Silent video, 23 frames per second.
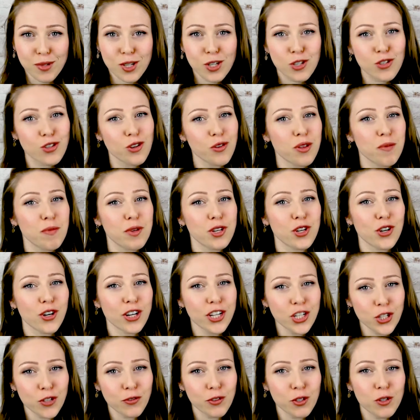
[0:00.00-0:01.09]
Show them in your
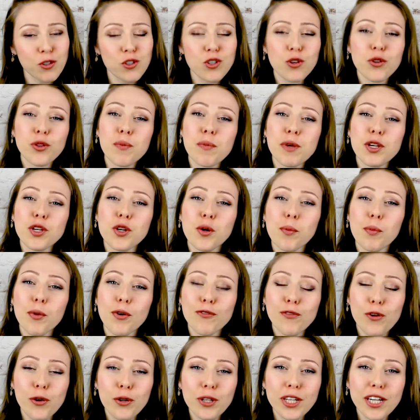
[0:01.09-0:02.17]
interview, show them in your
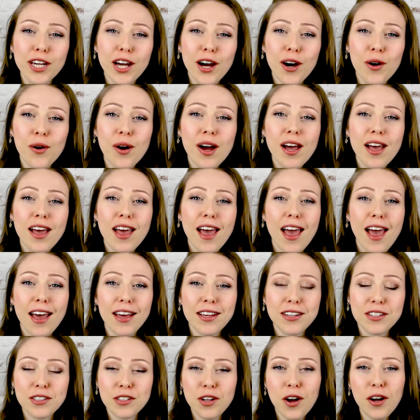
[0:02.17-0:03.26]
portfolio,
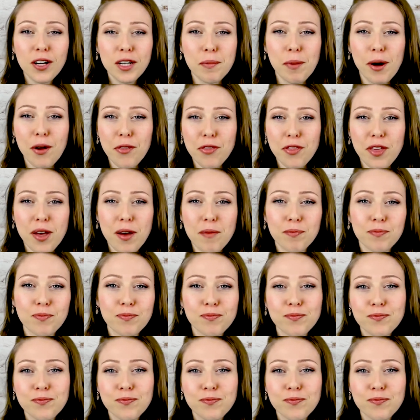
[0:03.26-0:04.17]
and talk about them.